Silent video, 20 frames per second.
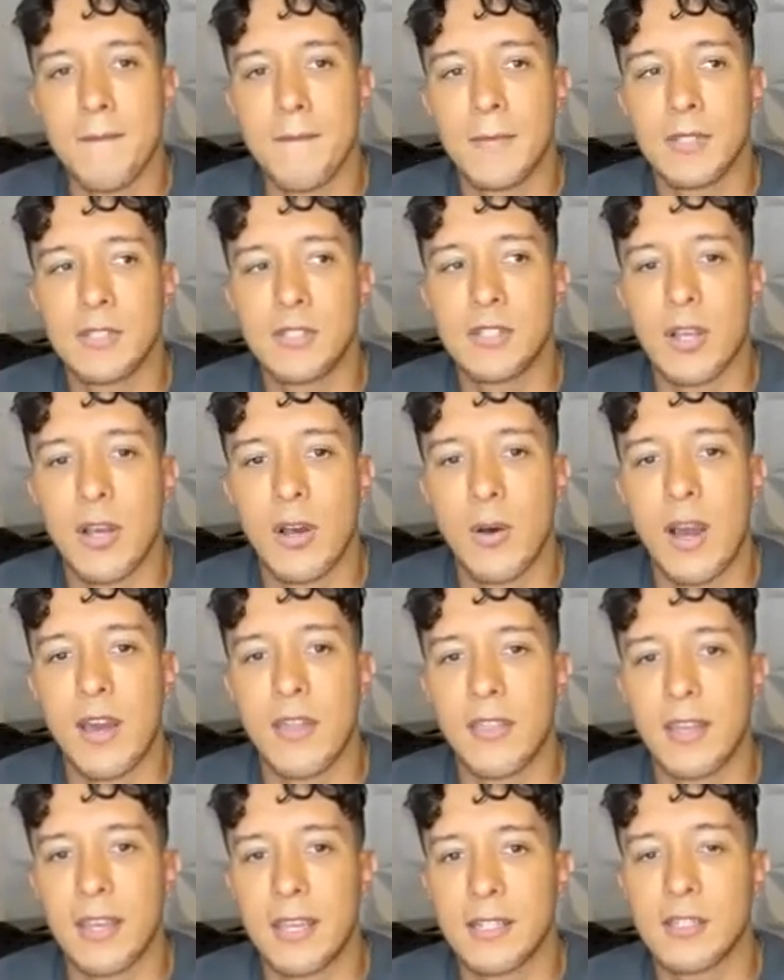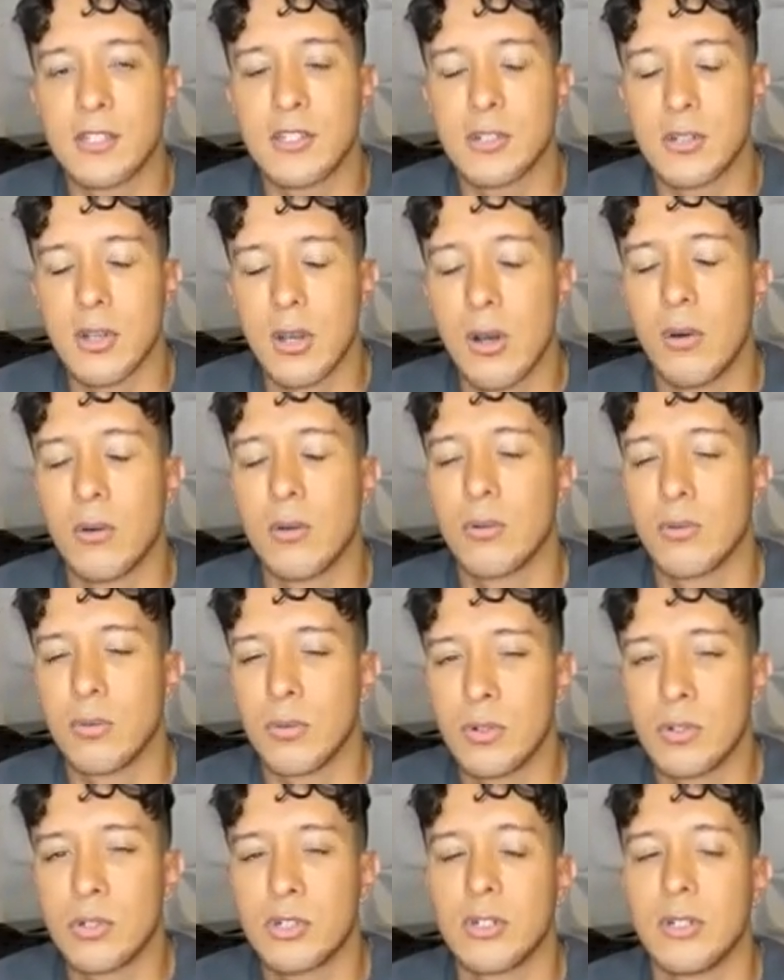so I think it's so
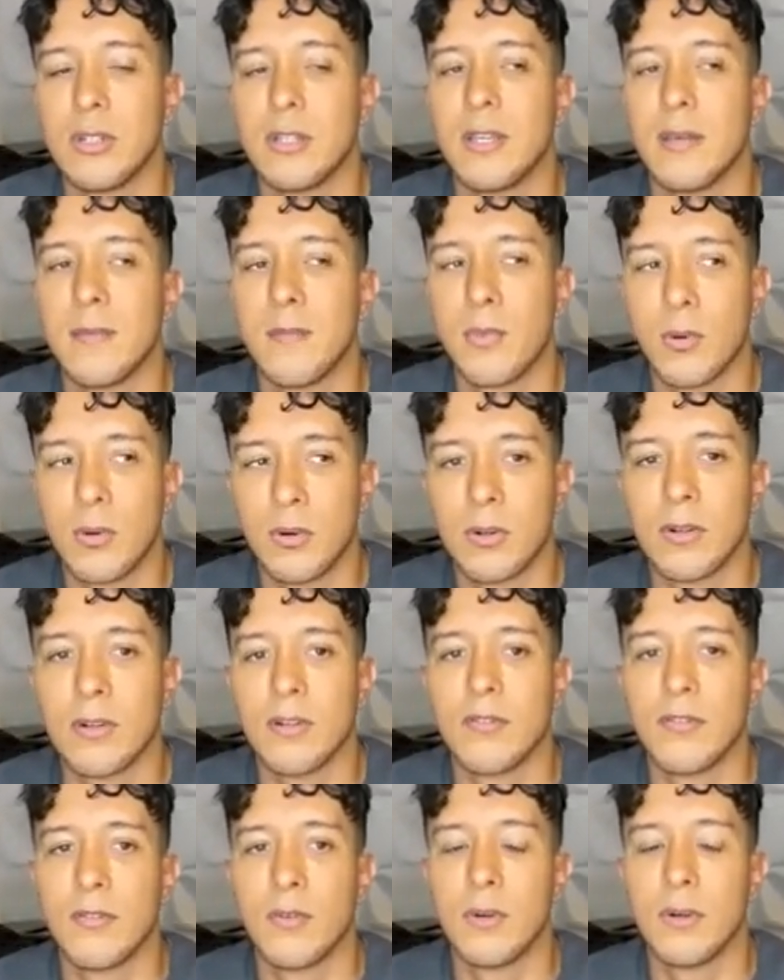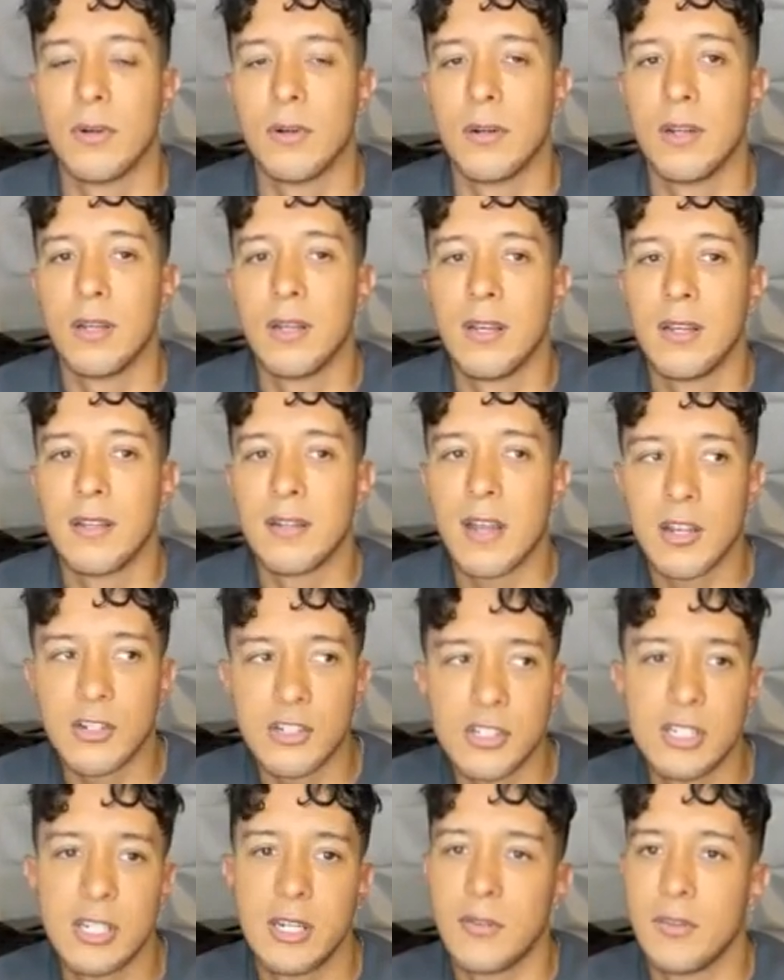crucially important for not
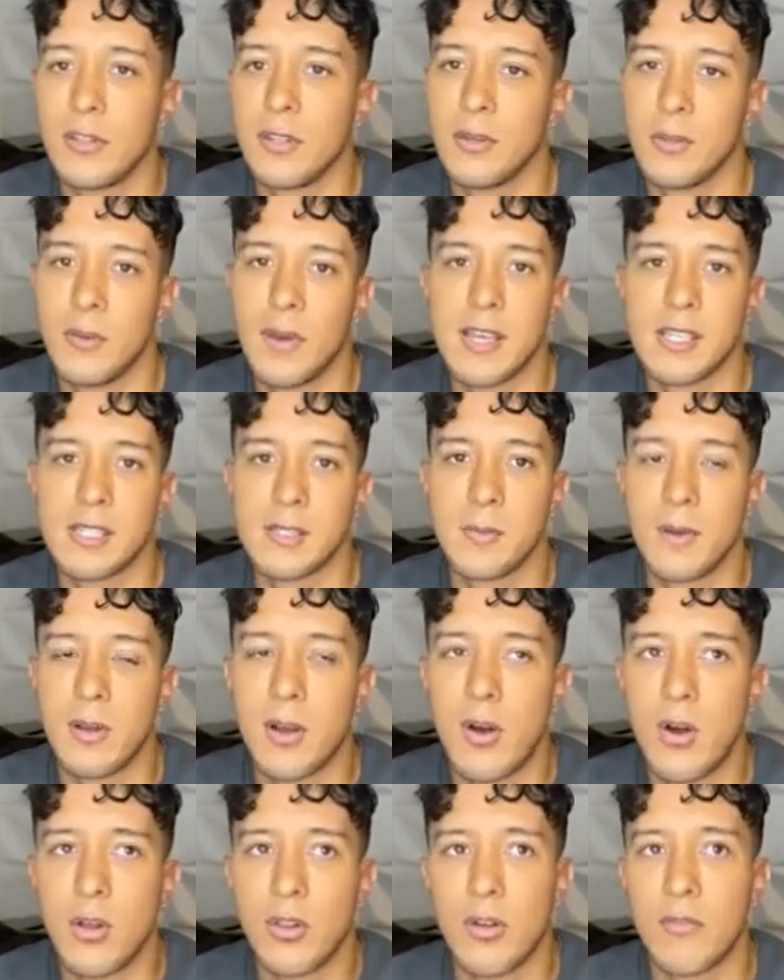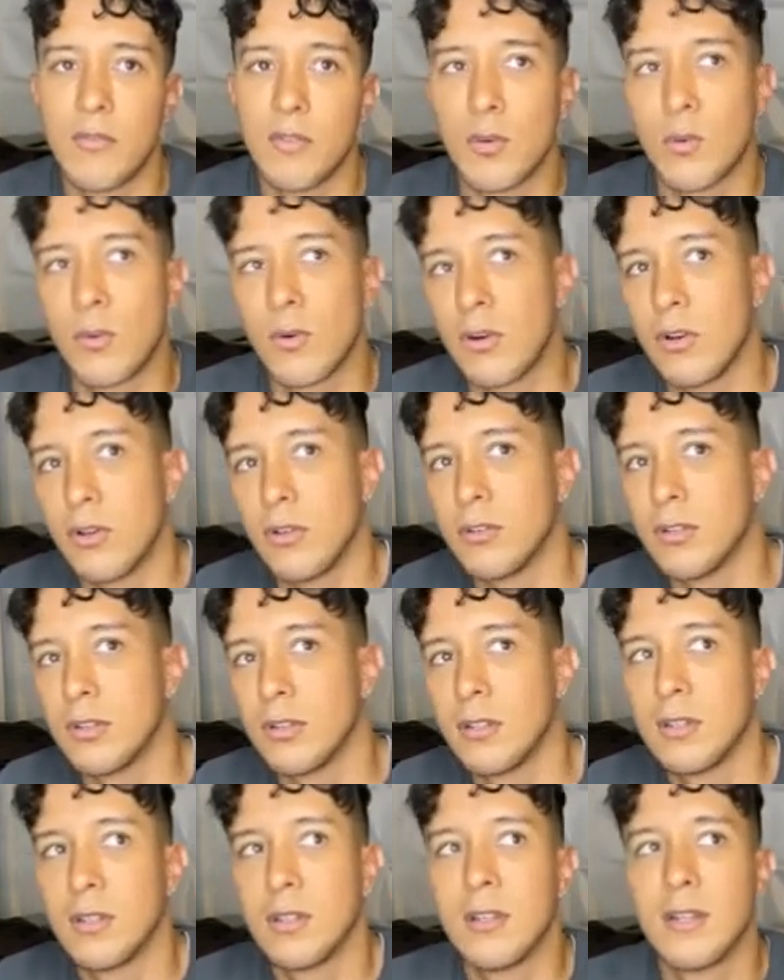just here in the US, but all over the world,
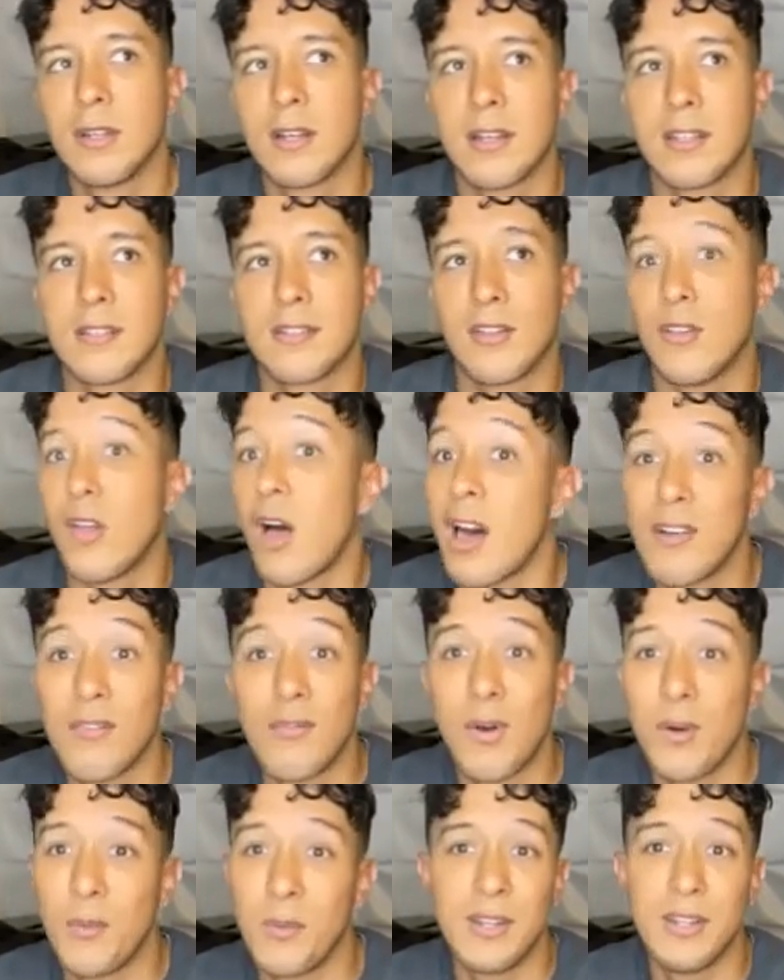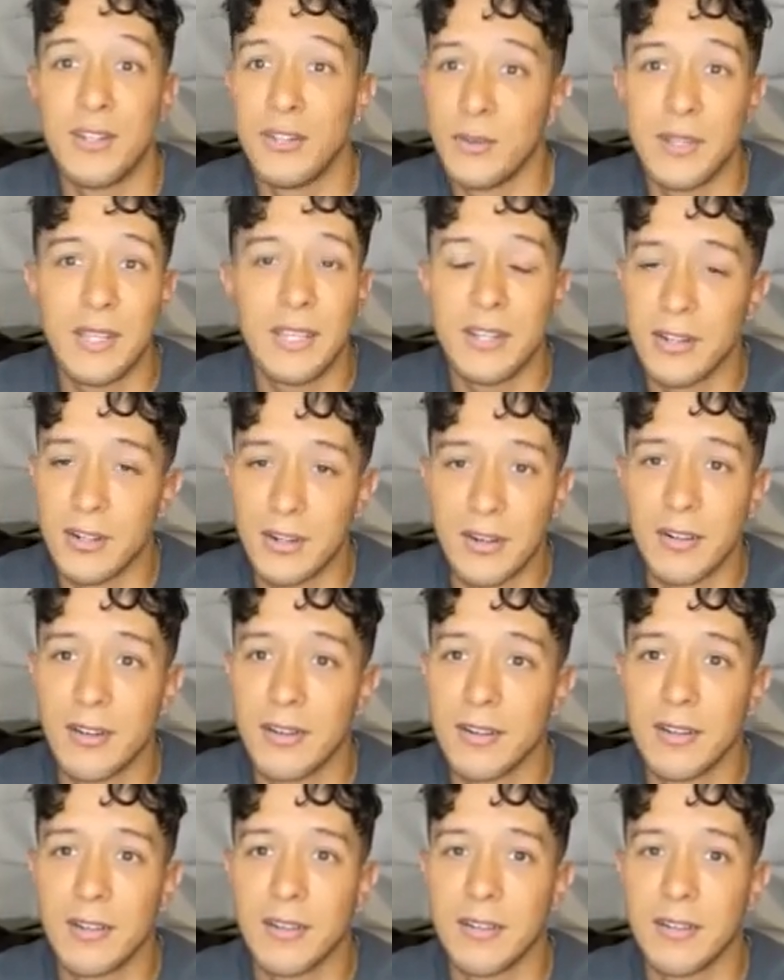because a lot of what we do here,